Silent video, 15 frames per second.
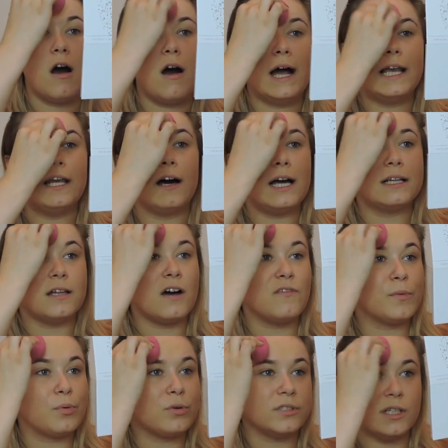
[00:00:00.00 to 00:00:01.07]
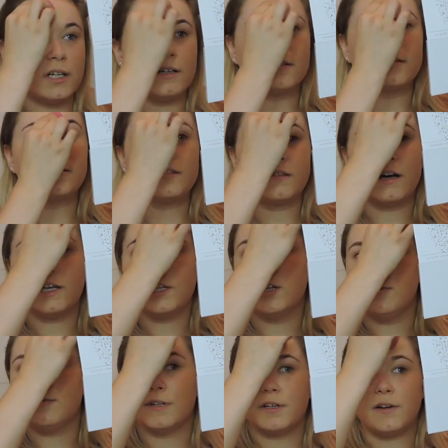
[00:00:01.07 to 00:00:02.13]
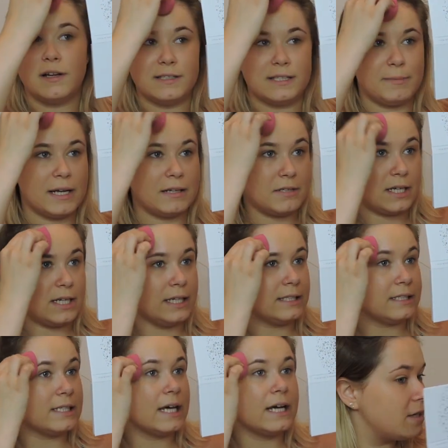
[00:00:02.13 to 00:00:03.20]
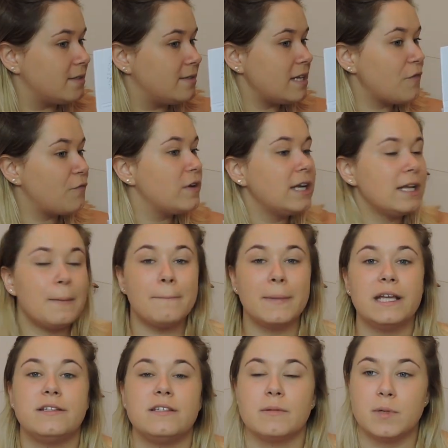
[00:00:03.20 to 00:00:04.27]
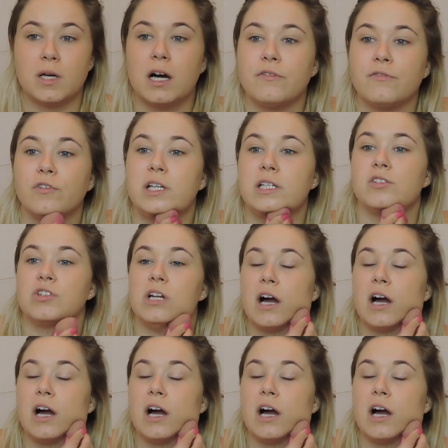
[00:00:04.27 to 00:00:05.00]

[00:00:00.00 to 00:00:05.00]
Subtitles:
I like that other products that I use are going to be able to cling to that. It's definitely medium coverage.